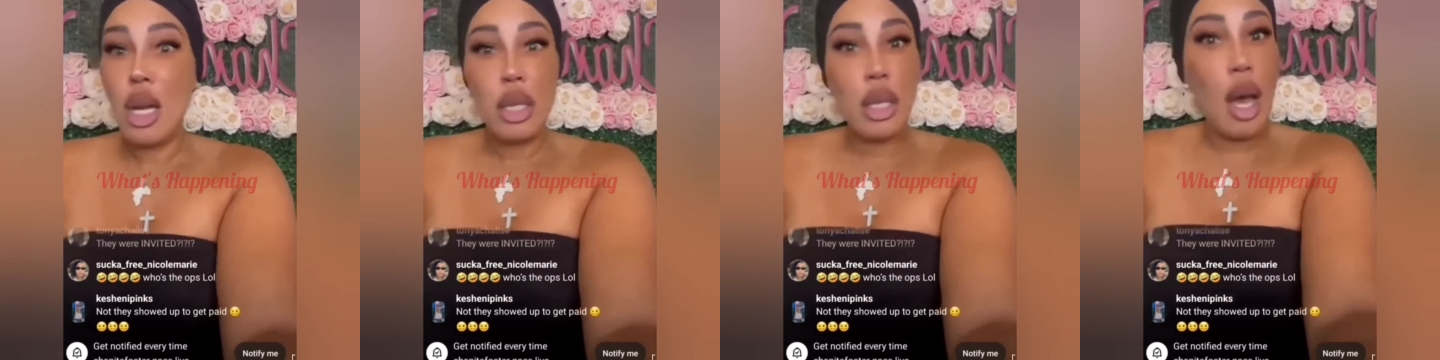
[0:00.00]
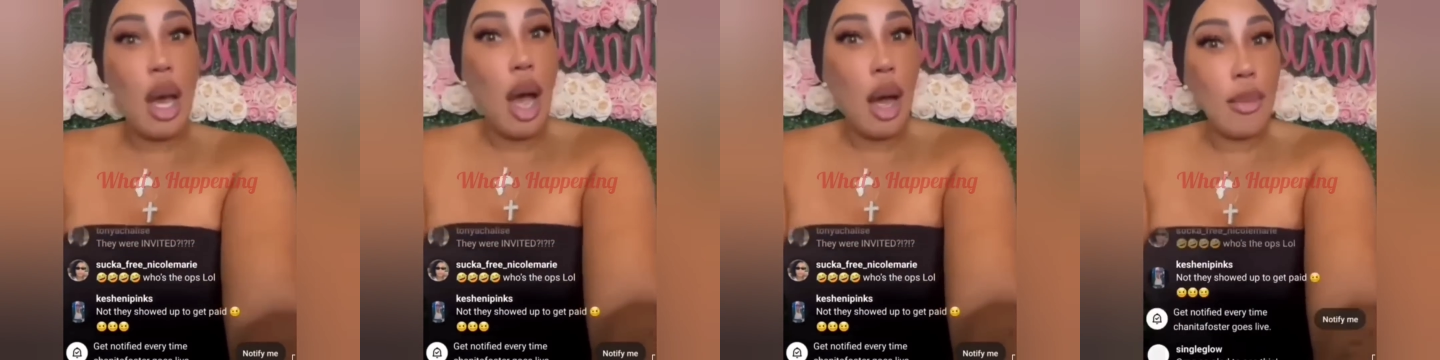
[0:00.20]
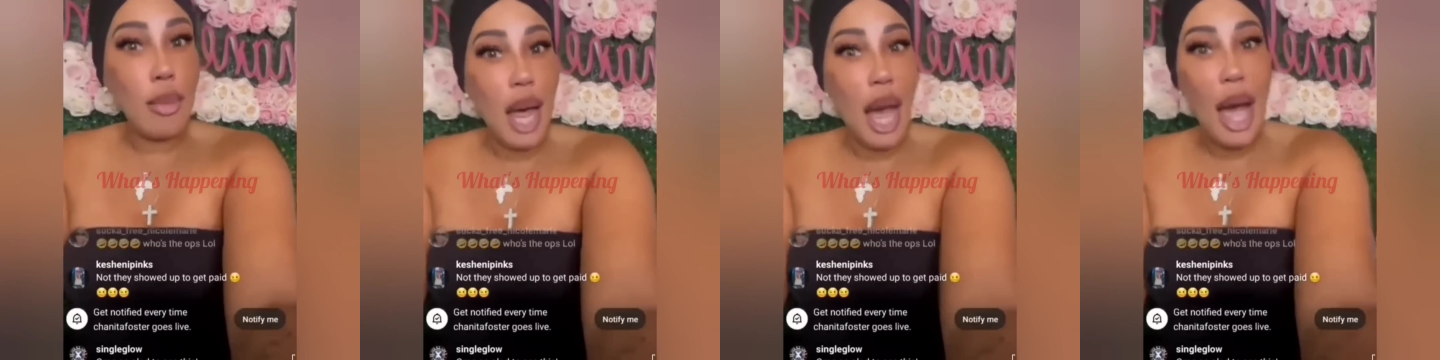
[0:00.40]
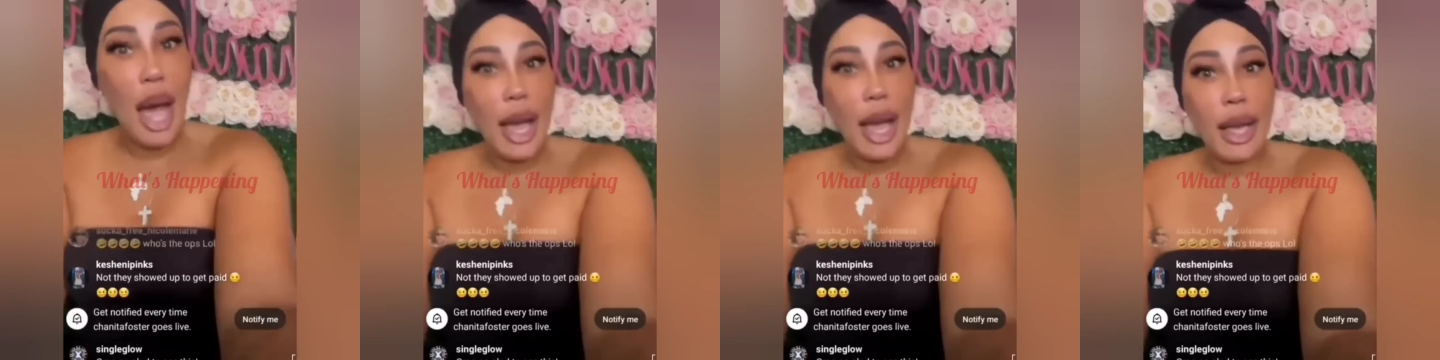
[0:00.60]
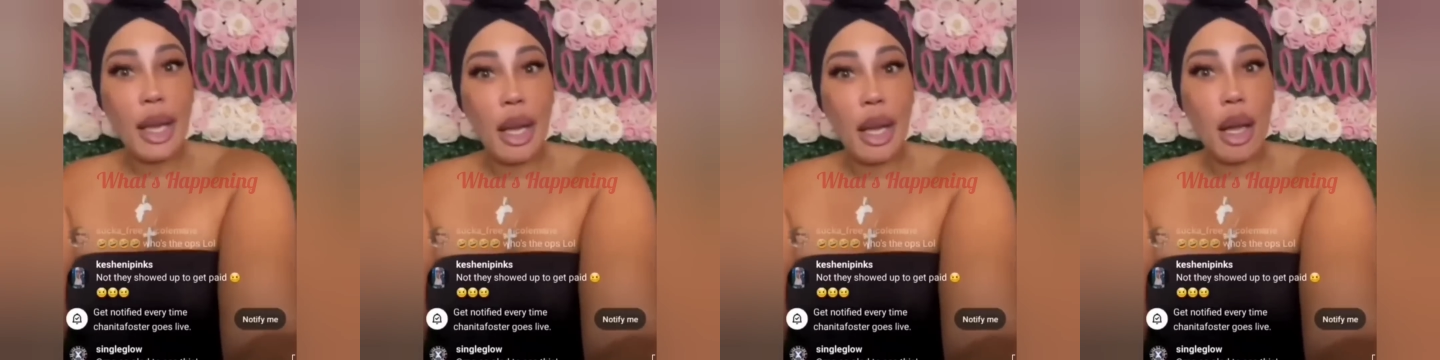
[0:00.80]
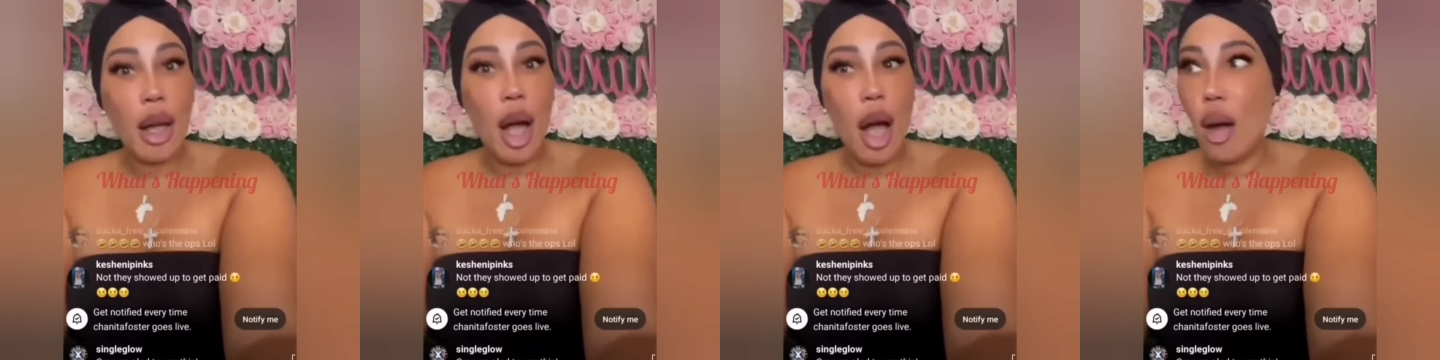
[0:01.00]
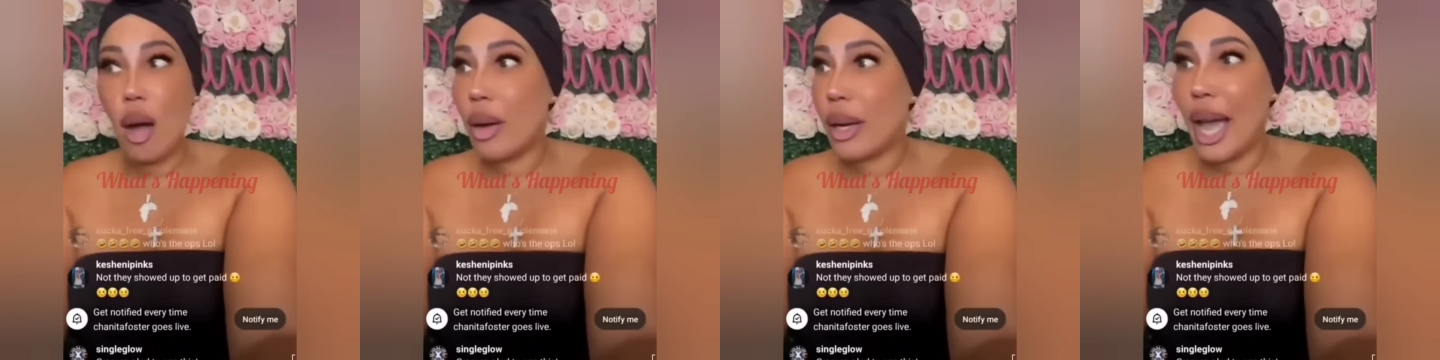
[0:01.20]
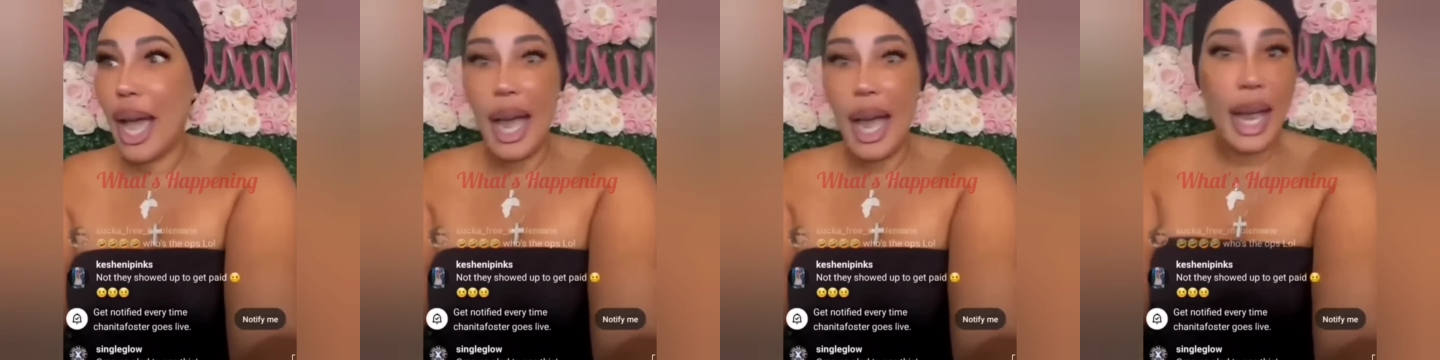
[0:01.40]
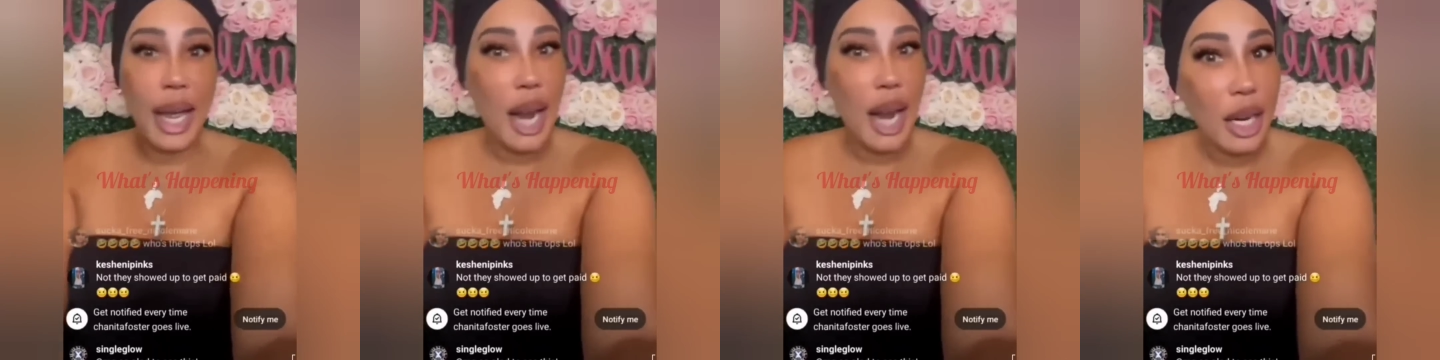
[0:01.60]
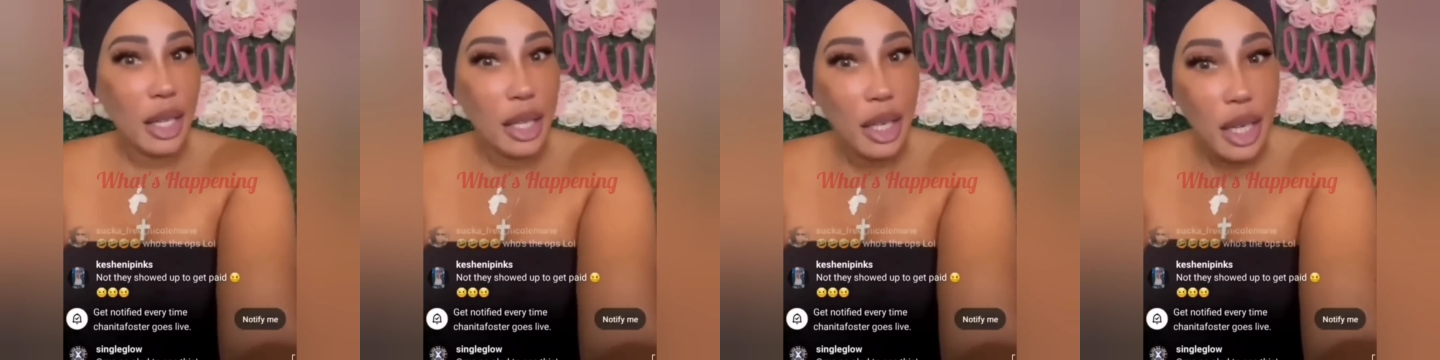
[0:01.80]
So I'm like, okay,
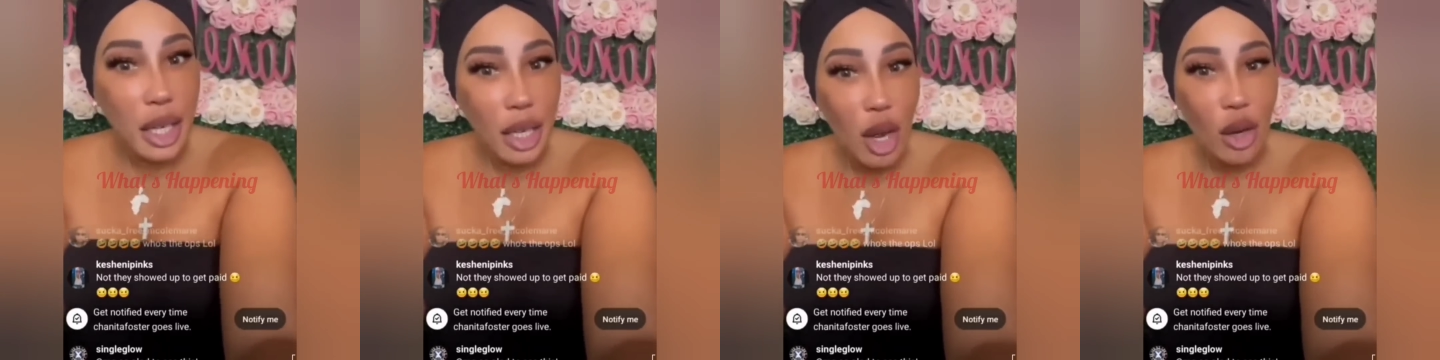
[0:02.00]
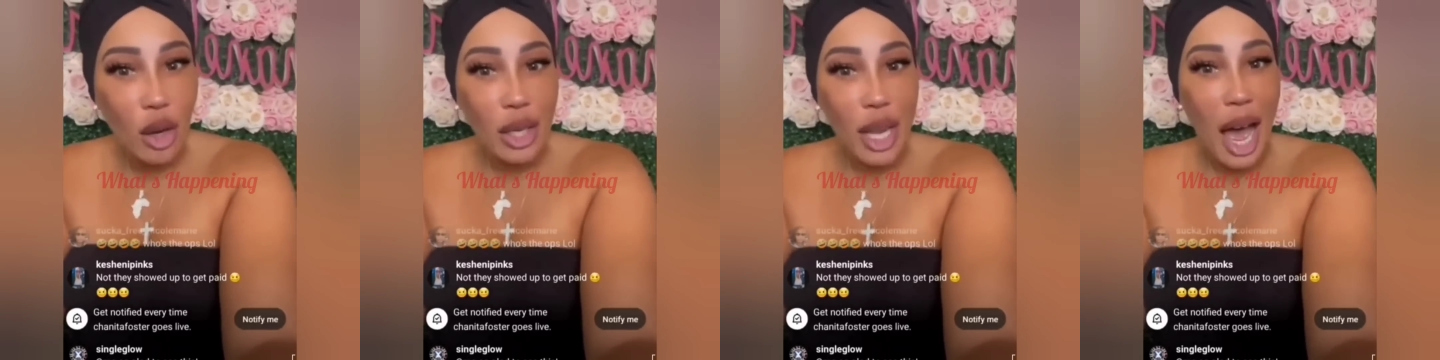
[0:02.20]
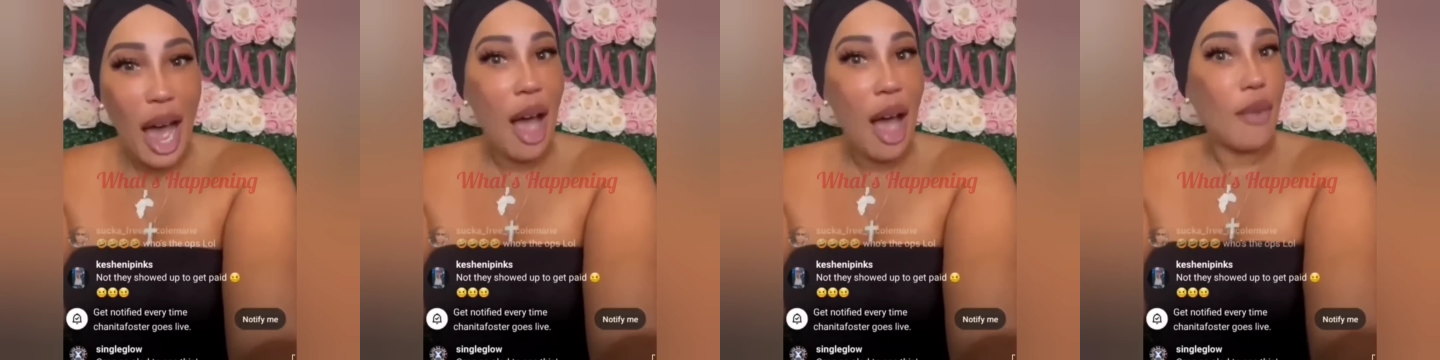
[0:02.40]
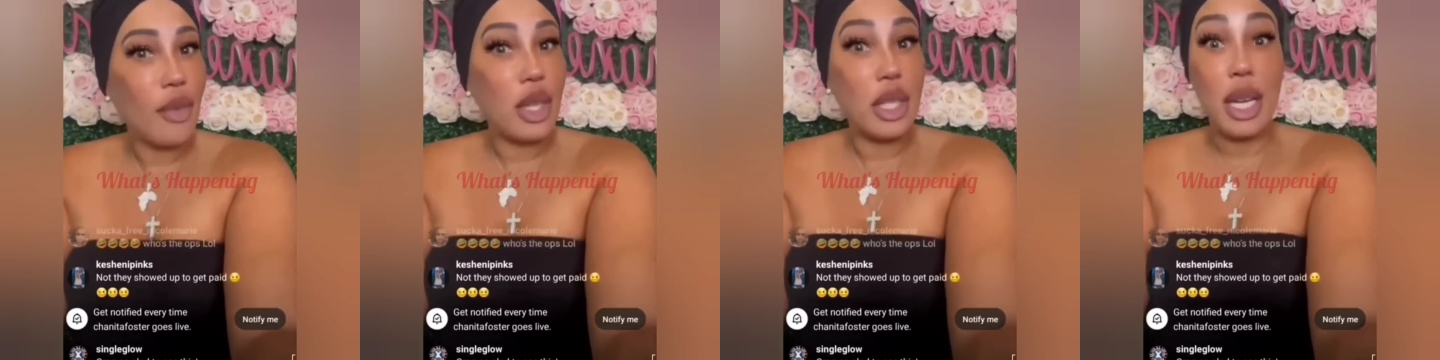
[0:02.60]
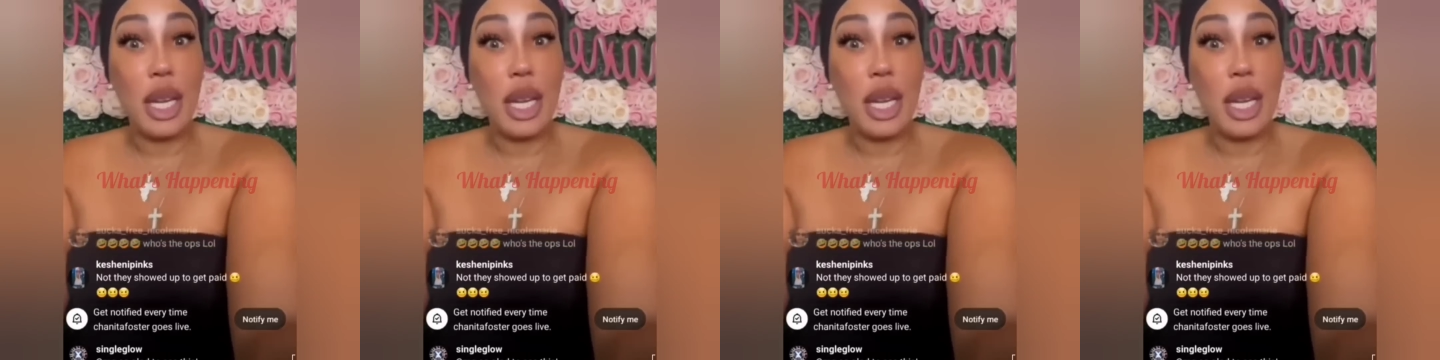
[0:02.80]
and I couldn't go live